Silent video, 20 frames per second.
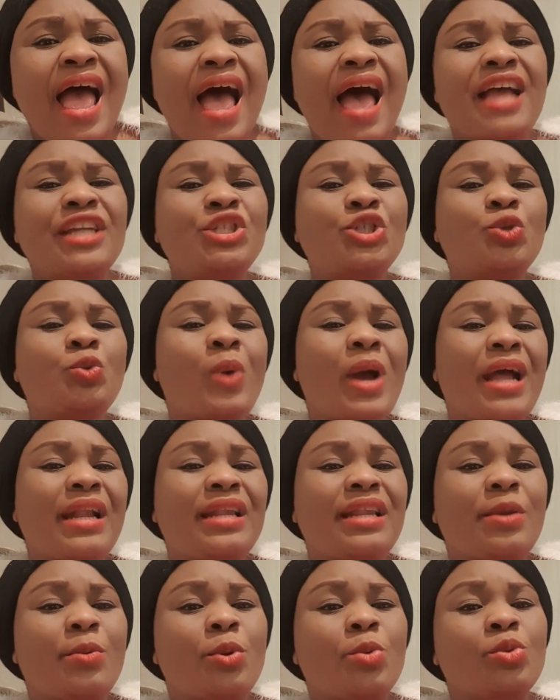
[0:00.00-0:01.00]

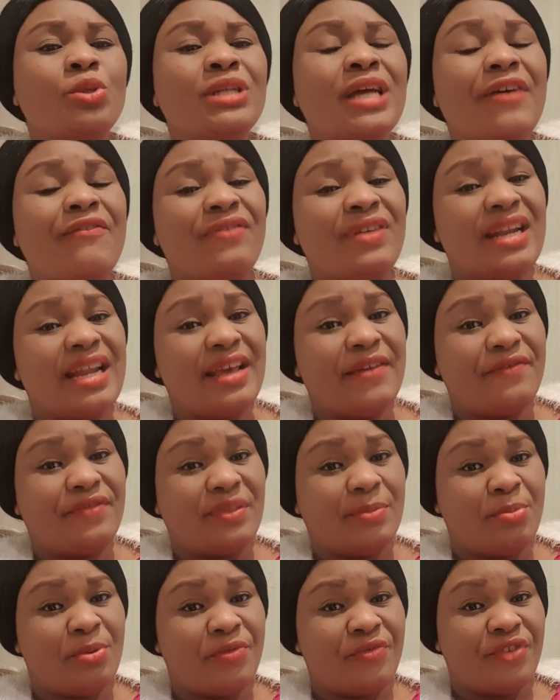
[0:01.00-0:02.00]
Actually, we would have
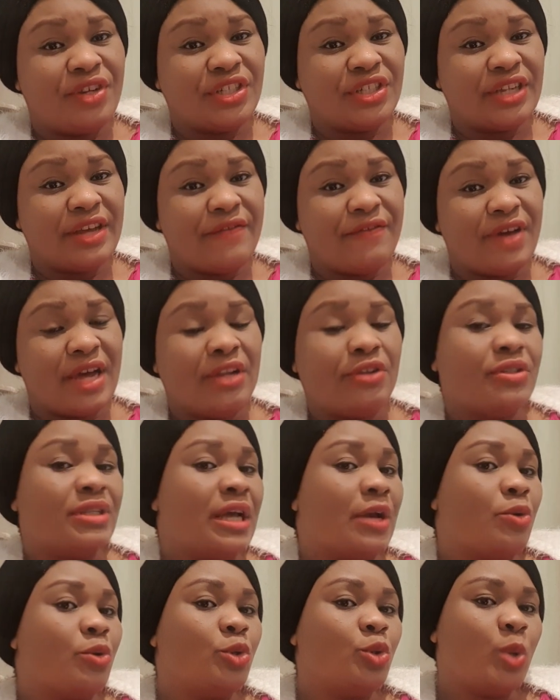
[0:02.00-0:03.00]
left professional values
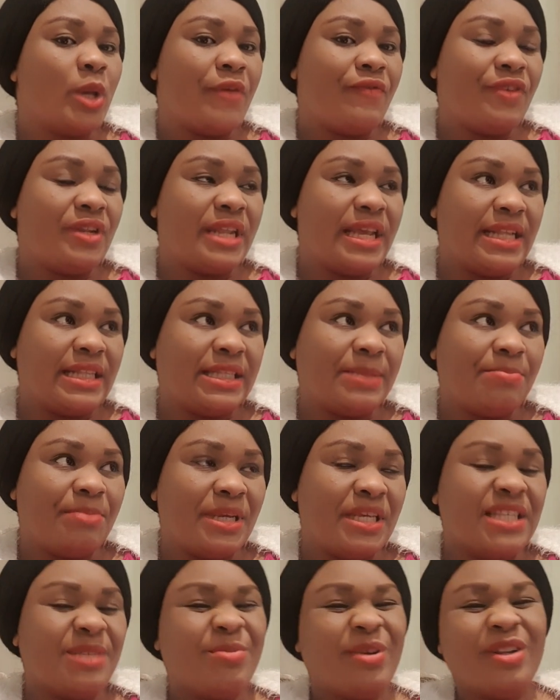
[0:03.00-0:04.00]
and go to evidence
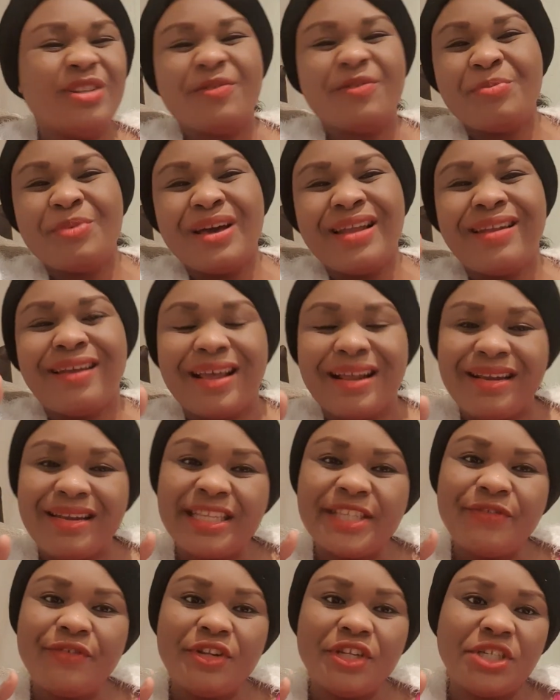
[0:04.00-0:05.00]
based, but a lot of people are like,
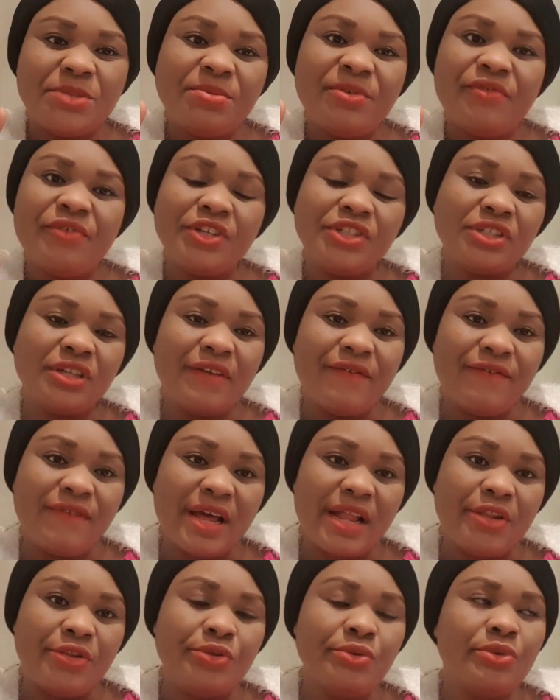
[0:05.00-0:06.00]
let's finish professional
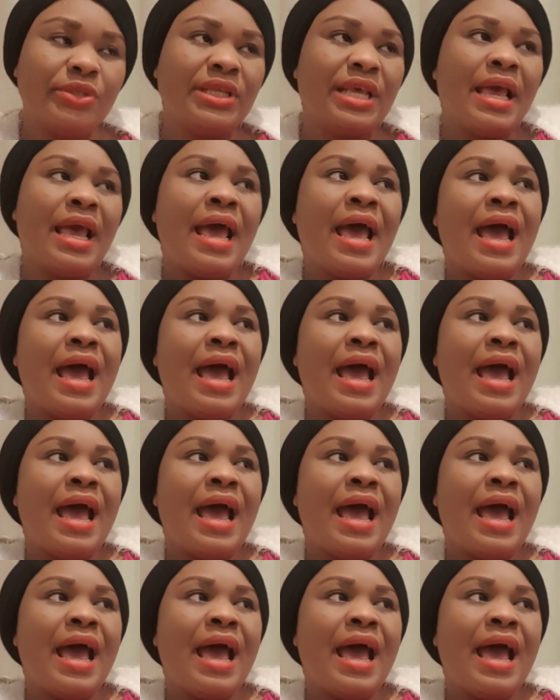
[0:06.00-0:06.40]
values.